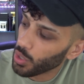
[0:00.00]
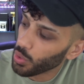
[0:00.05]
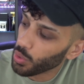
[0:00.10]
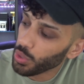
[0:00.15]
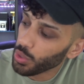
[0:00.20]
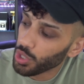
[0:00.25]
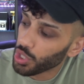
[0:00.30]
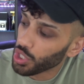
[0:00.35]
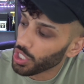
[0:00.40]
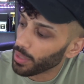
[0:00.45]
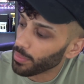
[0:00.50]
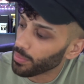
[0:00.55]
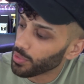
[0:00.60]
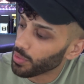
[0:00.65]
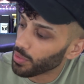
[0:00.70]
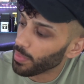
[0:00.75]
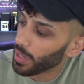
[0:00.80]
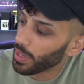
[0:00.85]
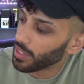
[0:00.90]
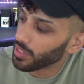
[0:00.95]
oud
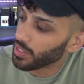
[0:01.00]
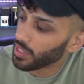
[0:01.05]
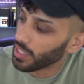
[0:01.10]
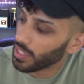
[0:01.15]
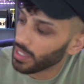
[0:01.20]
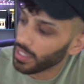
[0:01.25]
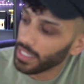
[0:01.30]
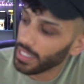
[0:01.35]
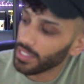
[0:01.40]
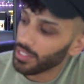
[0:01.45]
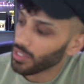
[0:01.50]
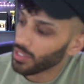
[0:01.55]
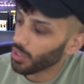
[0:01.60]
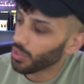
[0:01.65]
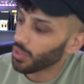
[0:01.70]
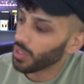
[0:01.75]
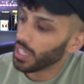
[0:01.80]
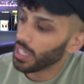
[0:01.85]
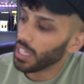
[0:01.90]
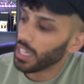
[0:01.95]
chips, basically.
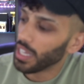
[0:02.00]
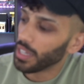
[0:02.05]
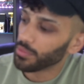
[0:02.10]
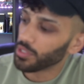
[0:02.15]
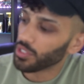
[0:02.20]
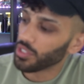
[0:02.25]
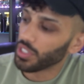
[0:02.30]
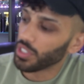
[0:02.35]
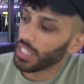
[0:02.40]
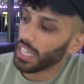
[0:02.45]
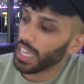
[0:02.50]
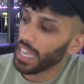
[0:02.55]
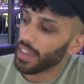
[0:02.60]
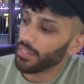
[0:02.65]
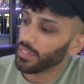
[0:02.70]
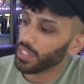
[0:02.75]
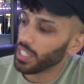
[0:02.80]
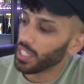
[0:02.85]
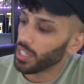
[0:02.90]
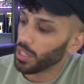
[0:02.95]
So just gonna
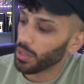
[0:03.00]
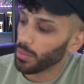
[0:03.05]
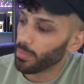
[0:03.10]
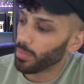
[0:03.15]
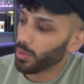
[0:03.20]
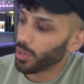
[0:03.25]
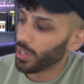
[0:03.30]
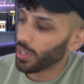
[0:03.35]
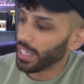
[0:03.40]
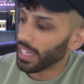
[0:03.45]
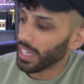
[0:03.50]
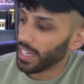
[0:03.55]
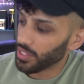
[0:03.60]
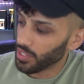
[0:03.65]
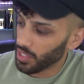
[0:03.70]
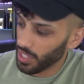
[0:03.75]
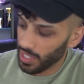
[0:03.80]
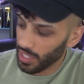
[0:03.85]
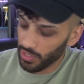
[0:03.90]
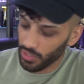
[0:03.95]
have it here burning
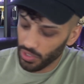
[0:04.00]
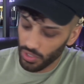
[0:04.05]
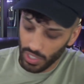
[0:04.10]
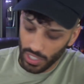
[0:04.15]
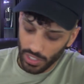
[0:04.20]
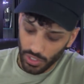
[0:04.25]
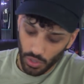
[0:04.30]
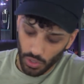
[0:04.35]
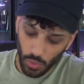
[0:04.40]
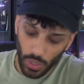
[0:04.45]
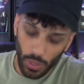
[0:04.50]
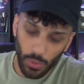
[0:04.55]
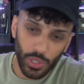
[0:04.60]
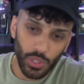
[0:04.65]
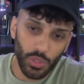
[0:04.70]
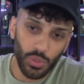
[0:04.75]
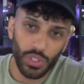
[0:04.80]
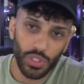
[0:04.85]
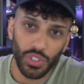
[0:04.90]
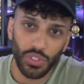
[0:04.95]
as incense while we
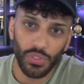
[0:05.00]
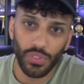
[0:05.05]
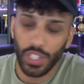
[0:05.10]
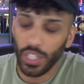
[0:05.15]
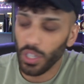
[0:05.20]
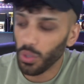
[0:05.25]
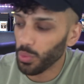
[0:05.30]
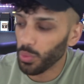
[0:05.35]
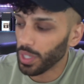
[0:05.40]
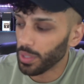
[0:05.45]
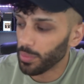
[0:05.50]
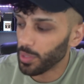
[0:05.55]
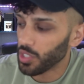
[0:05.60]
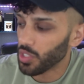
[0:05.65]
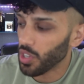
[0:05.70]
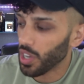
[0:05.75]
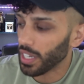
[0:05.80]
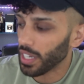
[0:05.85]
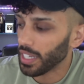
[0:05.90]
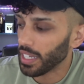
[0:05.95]
do this video. We're gonna be
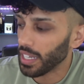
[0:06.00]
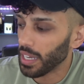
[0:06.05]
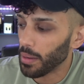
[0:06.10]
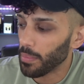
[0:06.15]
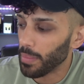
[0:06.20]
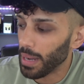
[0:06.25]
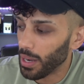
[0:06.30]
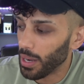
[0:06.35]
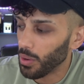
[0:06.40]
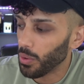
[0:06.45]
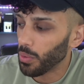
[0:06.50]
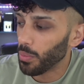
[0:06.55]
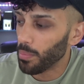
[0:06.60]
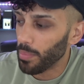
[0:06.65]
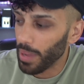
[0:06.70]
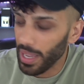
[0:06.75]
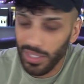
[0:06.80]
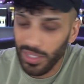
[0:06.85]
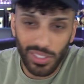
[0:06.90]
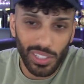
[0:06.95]
talking about
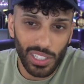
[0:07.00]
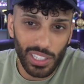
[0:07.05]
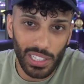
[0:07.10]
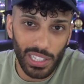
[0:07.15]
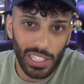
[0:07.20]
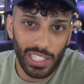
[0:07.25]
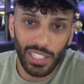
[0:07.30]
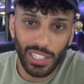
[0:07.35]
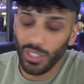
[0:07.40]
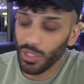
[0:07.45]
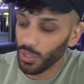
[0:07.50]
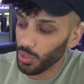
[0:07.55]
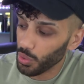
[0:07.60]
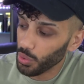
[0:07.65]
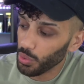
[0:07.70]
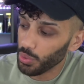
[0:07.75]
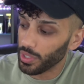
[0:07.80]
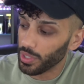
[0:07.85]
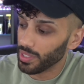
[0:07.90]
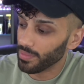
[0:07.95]
basically
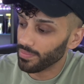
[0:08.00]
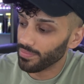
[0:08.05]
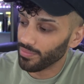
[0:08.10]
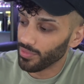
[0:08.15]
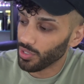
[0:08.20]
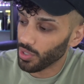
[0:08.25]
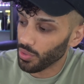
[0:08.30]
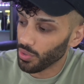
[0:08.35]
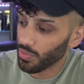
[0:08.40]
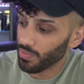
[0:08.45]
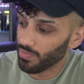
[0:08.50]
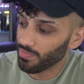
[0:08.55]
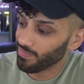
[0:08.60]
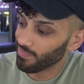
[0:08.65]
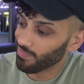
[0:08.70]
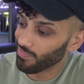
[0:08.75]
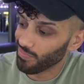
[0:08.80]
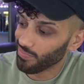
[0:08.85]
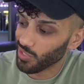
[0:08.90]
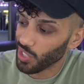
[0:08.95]
oud. So
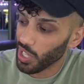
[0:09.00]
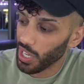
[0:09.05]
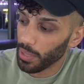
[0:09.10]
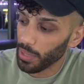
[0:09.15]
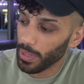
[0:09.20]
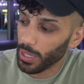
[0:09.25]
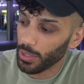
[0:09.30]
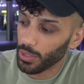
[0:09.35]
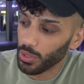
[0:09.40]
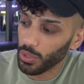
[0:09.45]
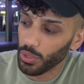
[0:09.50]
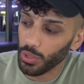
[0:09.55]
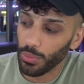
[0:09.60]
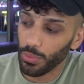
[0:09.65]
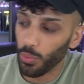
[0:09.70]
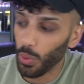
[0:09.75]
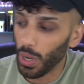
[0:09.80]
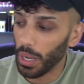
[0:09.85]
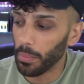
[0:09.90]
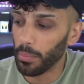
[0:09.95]
talk about
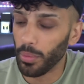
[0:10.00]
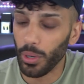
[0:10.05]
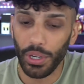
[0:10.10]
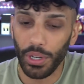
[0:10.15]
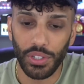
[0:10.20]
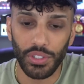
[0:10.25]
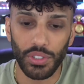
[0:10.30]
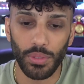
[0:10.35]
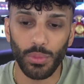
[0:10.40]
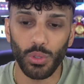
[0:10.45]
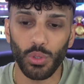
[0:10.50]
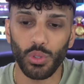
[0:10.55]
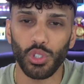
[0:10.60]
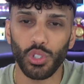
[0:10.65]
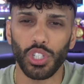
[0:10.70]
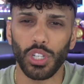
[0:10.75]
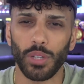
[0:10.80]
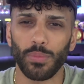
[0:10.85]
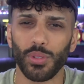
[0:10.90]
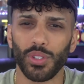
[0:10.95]
oud while burning some oud
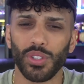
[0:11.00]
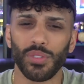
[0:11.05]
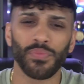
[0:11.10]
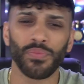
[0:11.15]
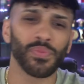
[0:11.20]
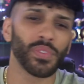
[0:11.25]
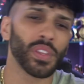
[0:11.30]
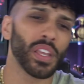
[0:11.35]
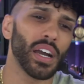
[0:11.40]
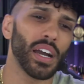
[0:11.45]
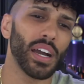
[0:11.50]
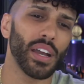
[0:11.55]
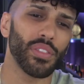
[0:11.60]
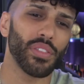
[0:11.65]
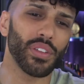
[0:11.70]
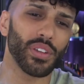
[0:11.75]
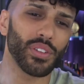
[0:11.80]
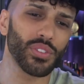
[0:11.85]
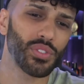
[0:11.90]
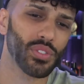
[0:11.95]
chips. I think